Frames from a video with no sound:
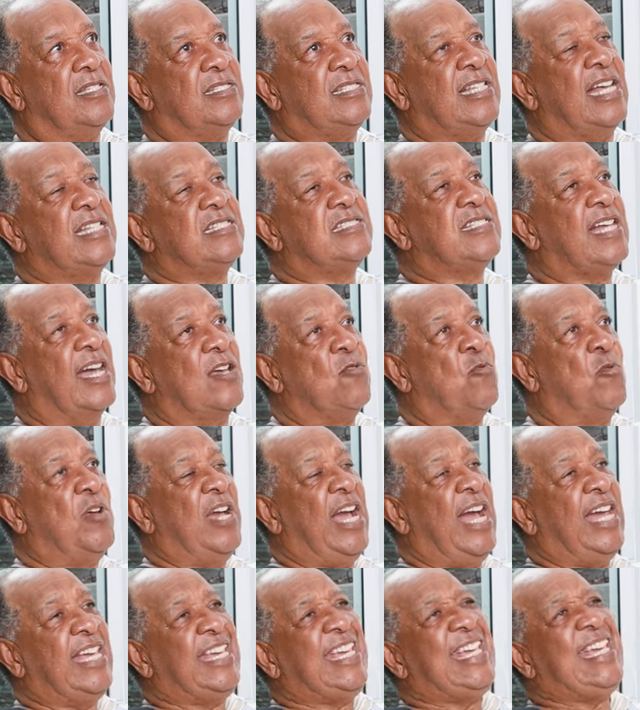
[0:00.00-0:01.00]
Sometimes
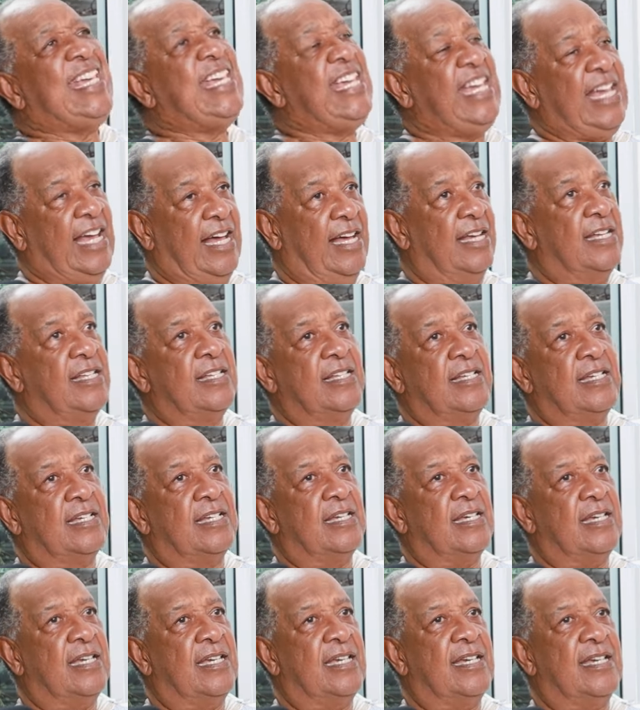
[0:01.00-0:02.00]
when I hear,
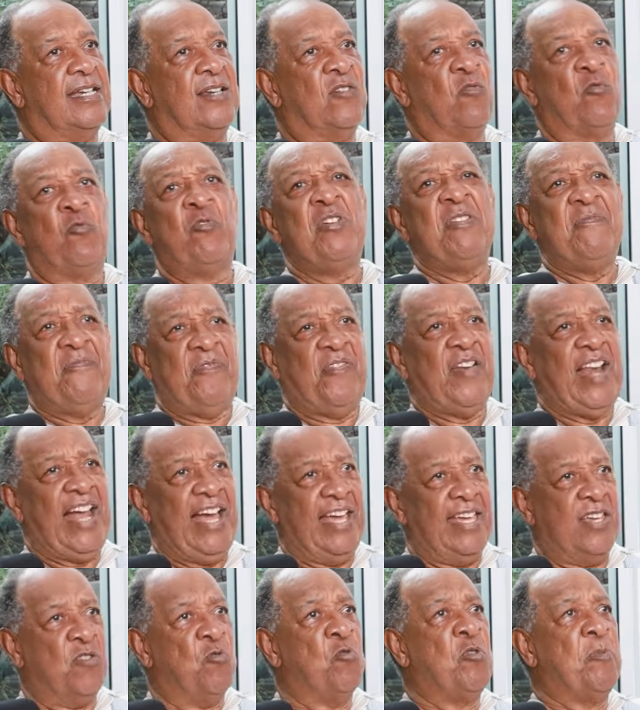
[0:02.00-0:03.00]
uh, we
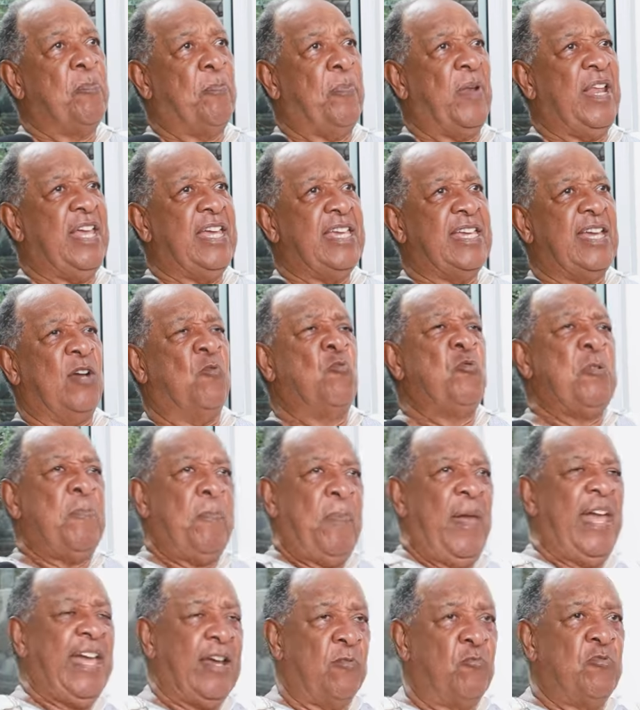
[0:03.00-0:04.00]
fly, we play, we
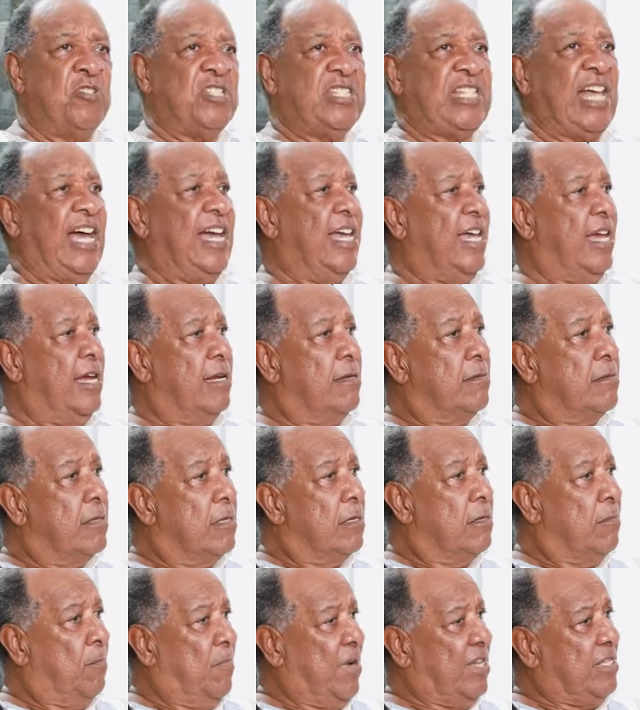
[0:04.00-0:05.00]
beg, we tire,
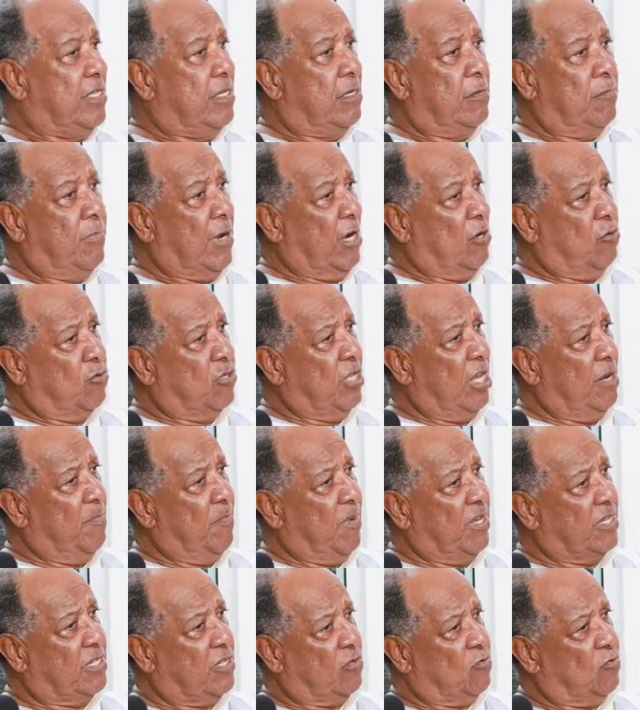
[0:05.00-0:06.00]
but Lionel
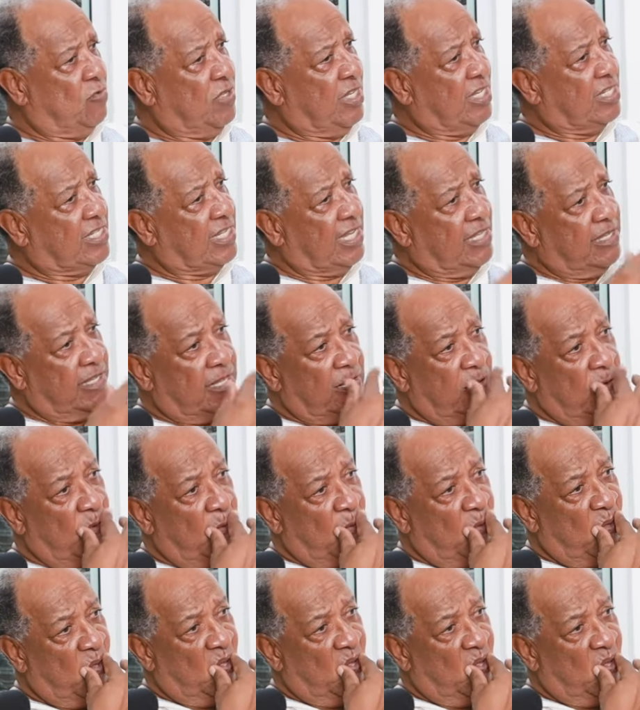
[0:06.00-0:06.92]
Messi do the same thing.